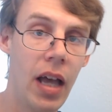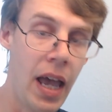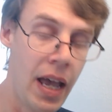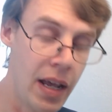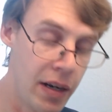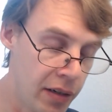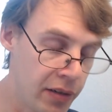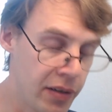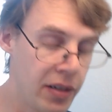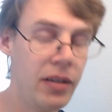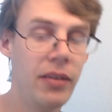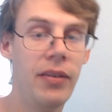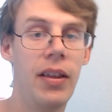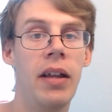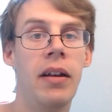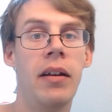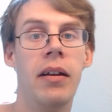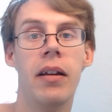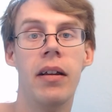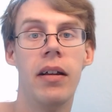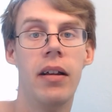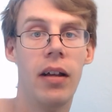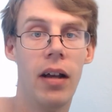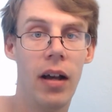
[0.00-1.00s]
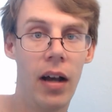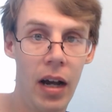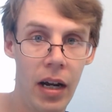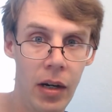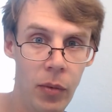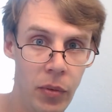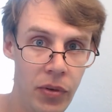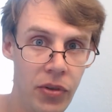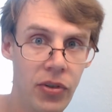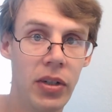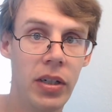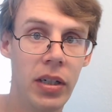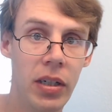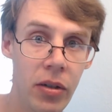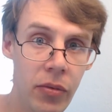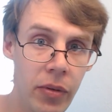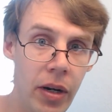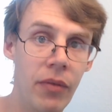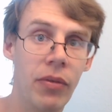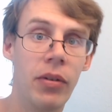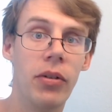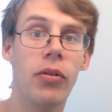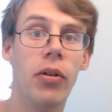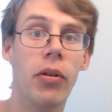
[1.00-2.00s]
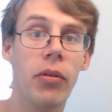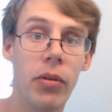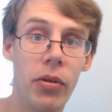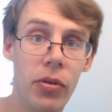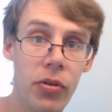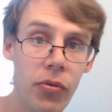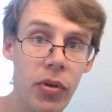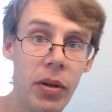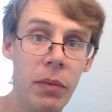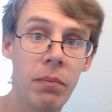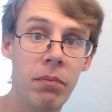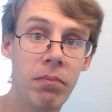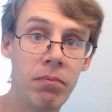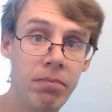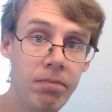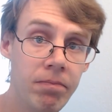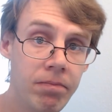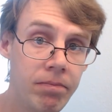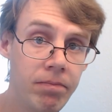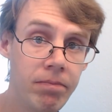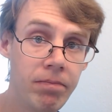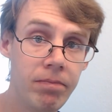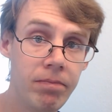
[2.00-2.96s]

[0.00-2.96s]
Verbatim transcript: And until then, I will see you around the Chrono stream.